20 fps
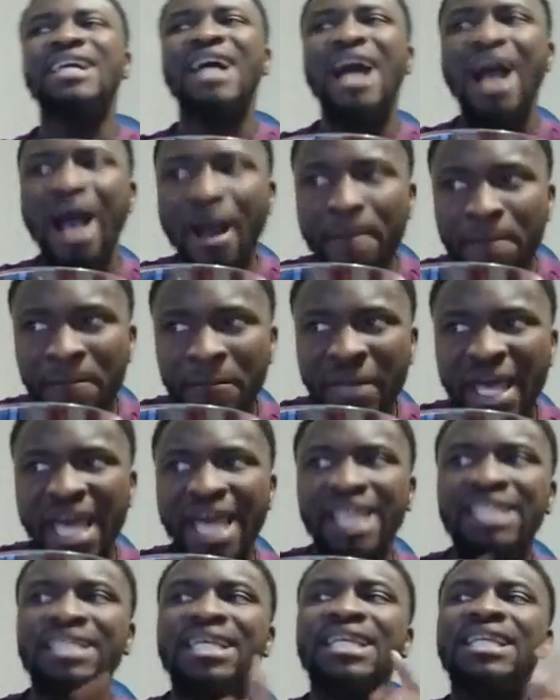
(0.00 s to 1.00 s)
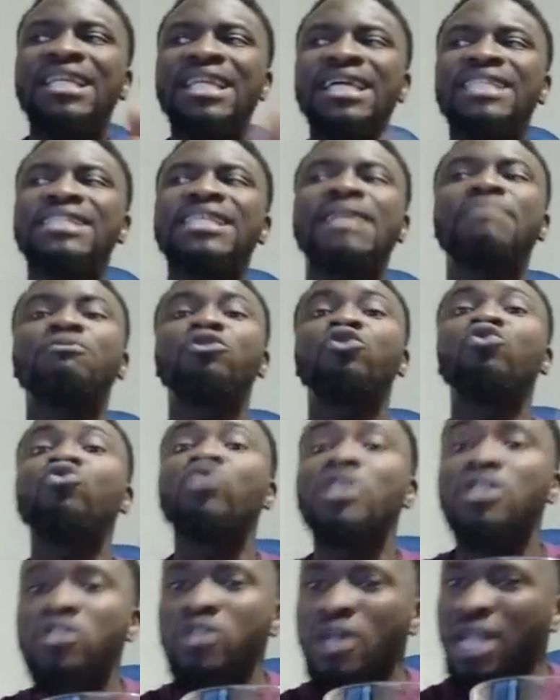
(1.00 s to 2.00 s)
come, and then let them do
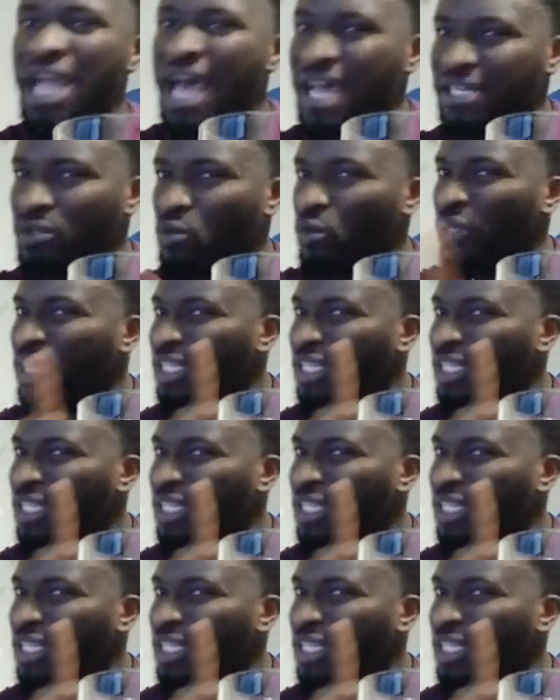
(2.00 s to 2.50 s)
the salat